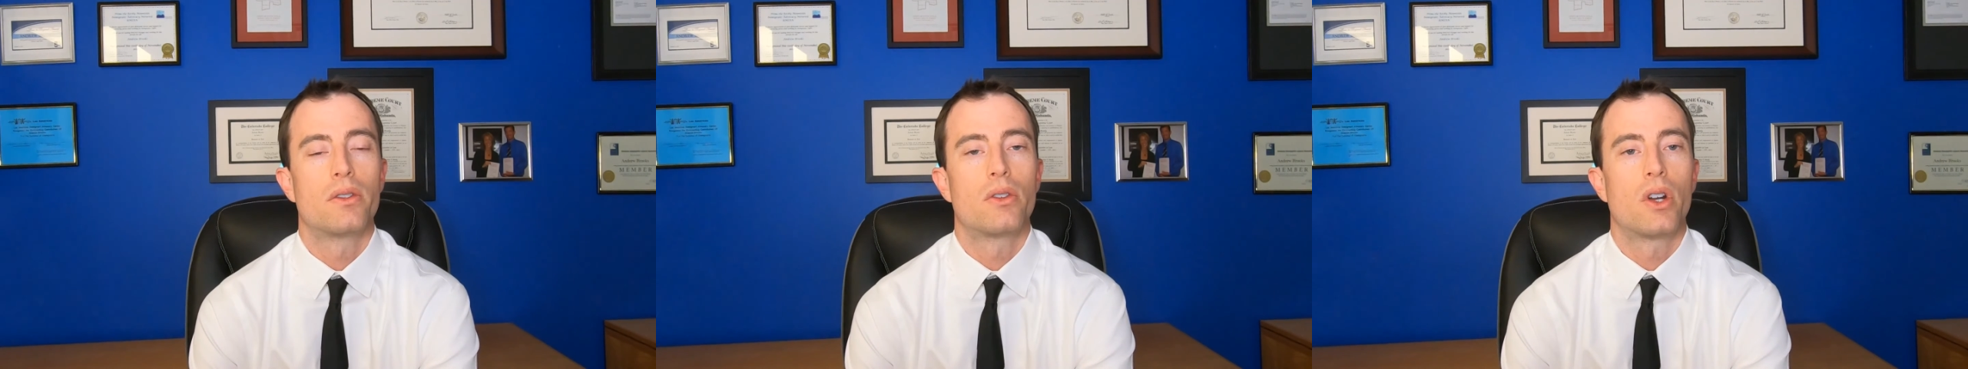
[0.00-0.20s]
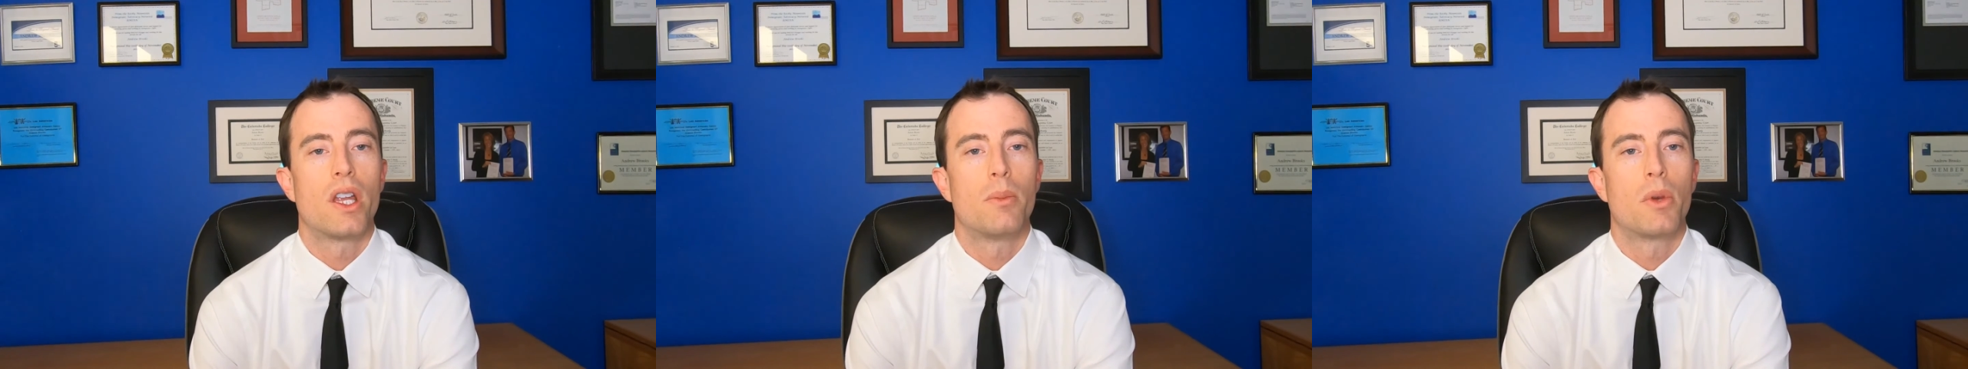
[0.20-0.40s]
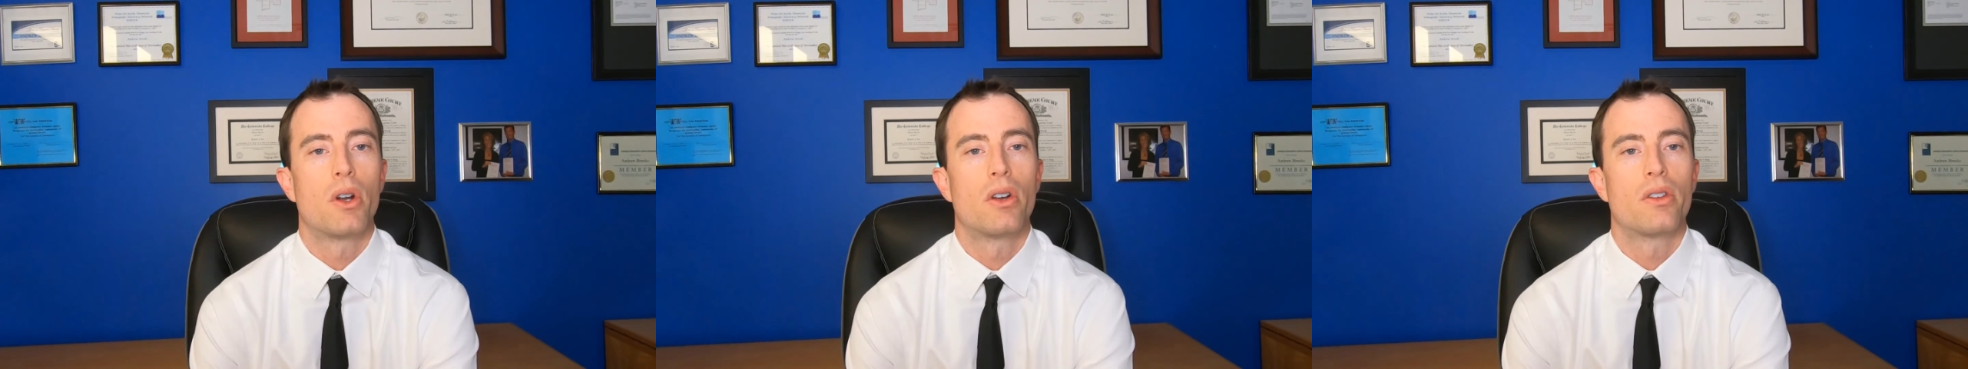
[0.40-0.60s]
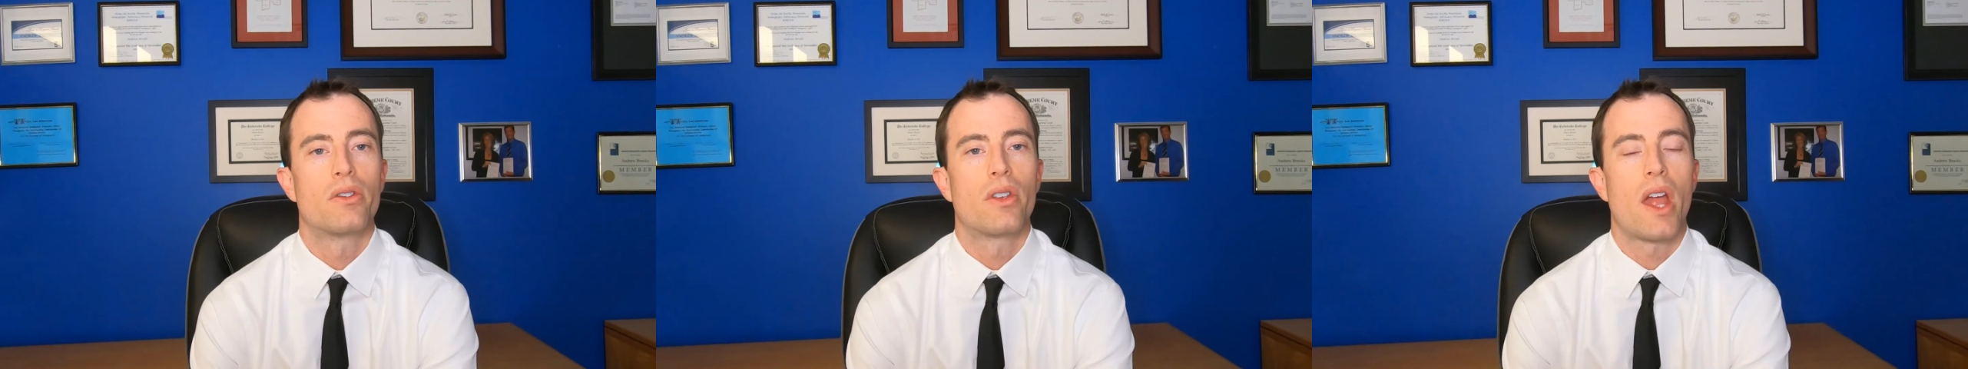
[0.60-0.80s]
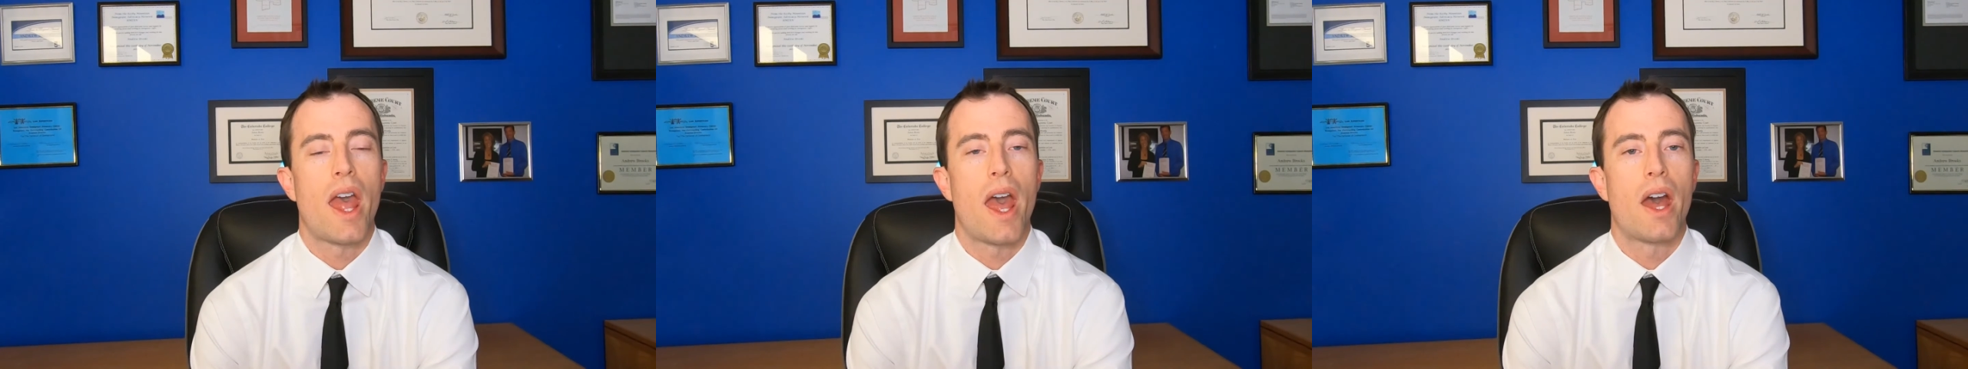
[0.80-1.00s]

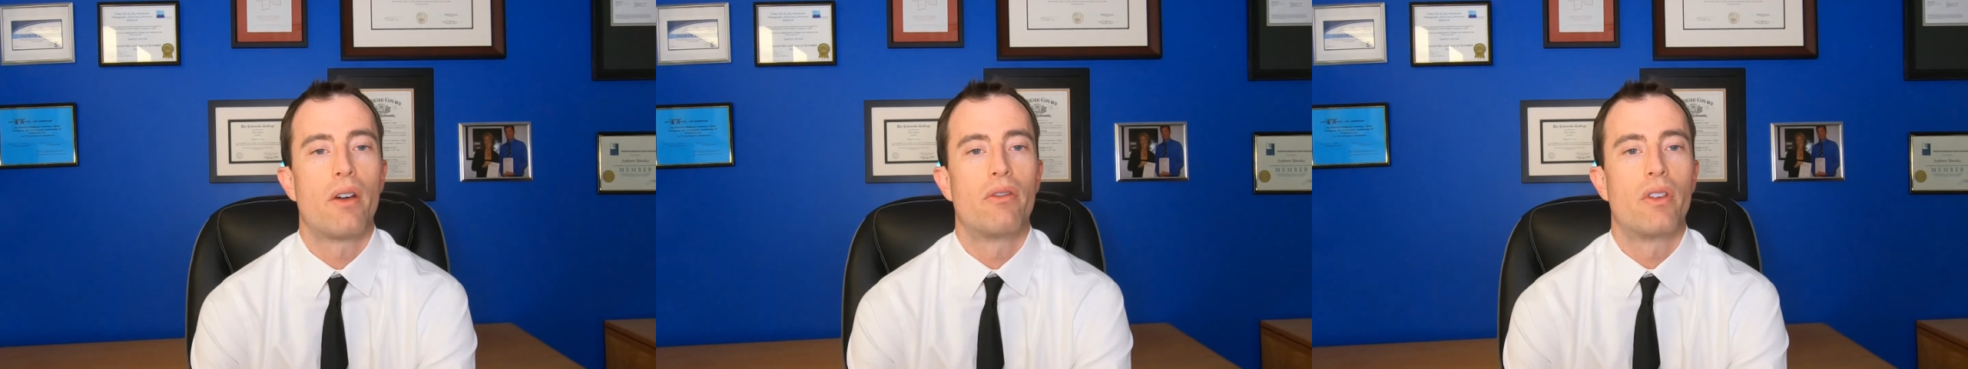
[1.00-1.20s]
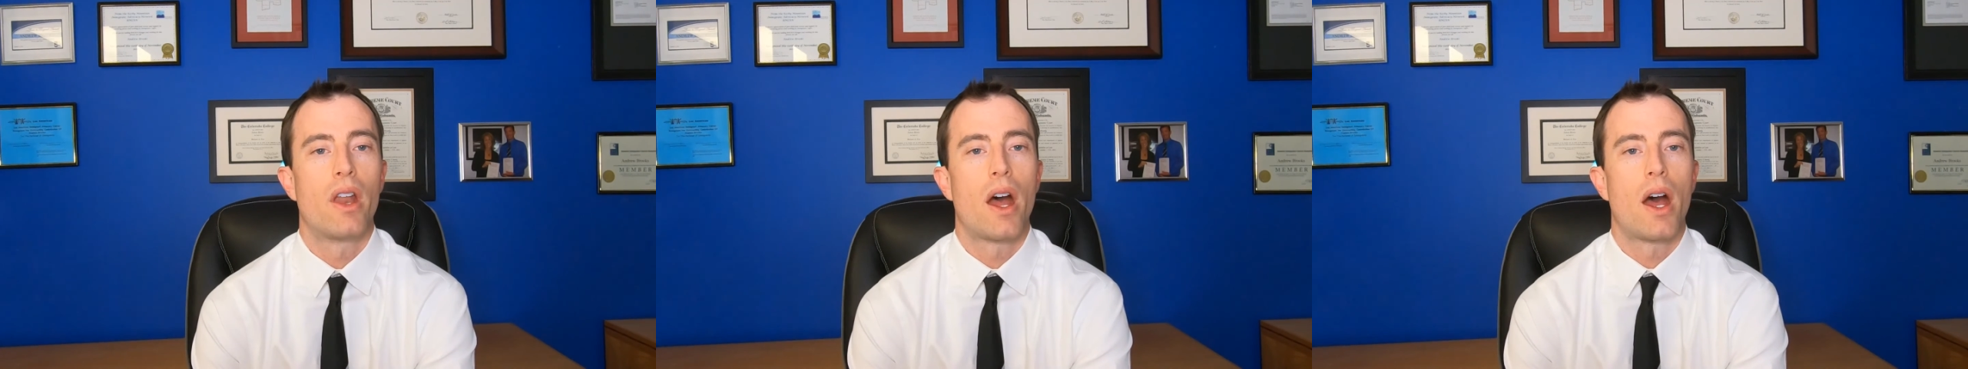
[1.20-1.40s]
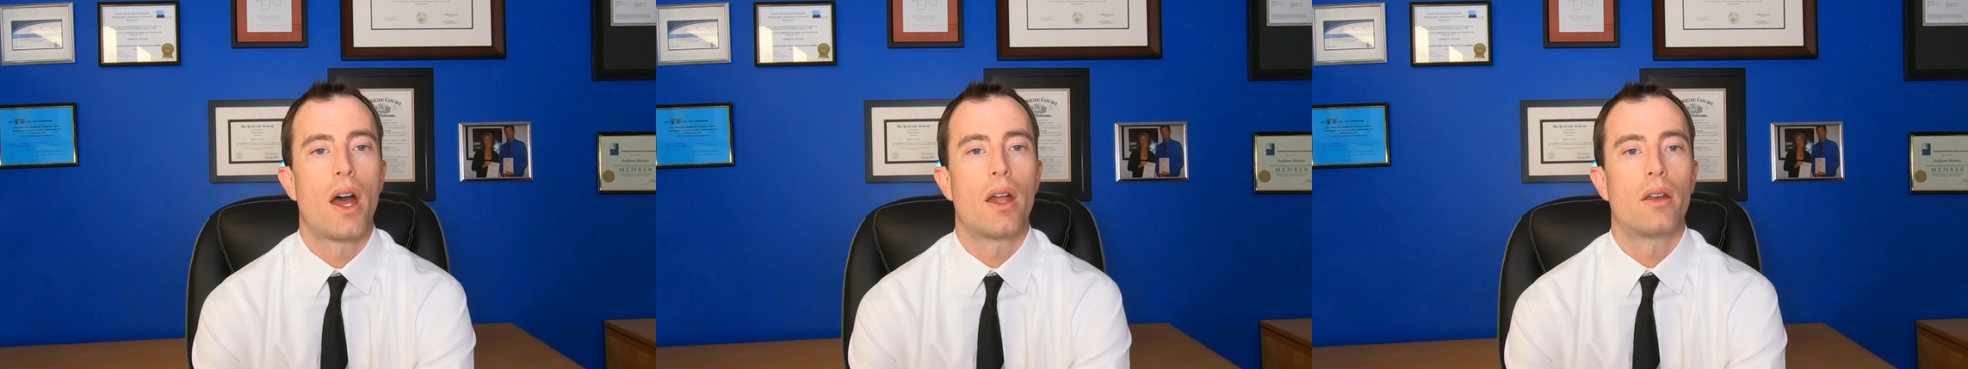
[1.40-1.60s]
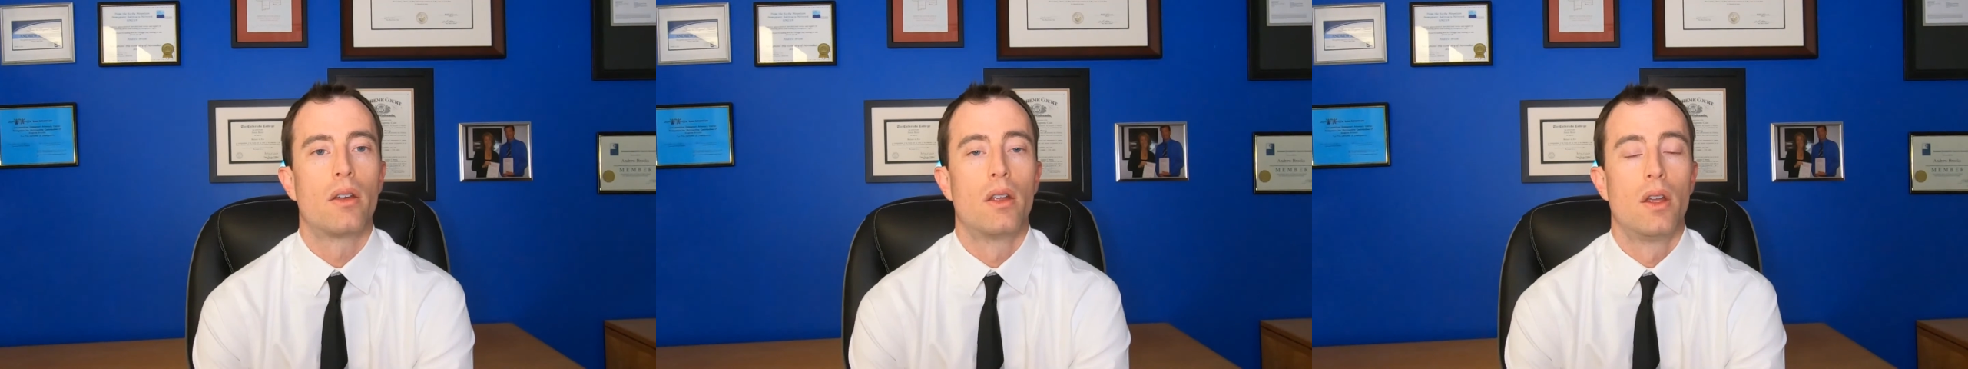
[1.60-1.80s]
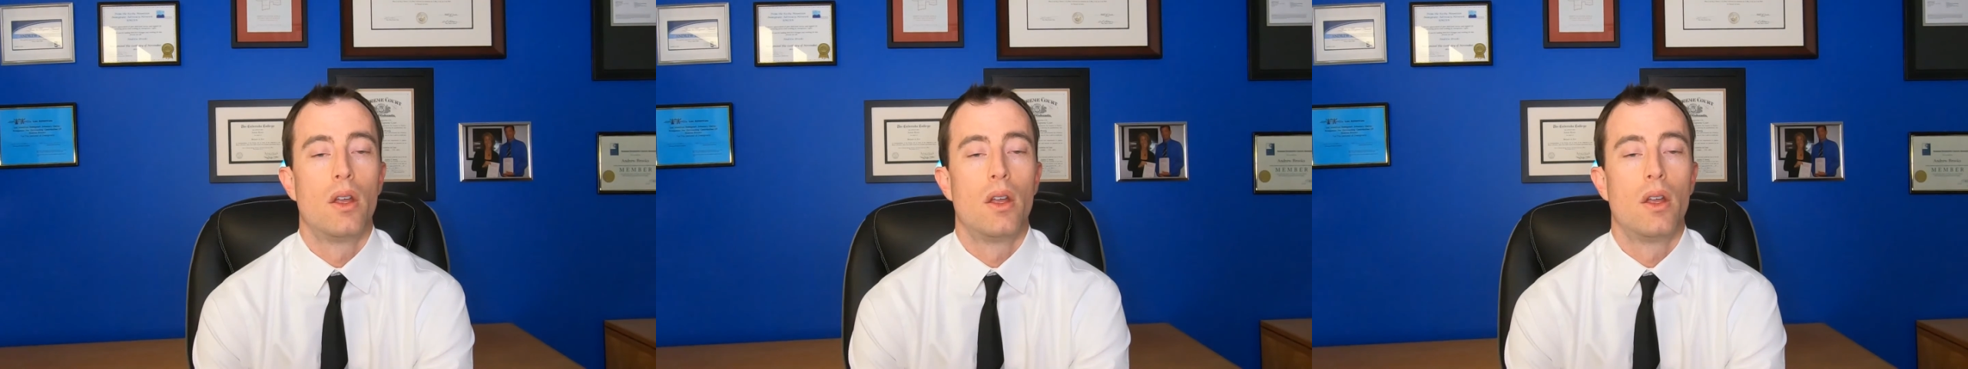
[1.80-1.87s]
dreamers have not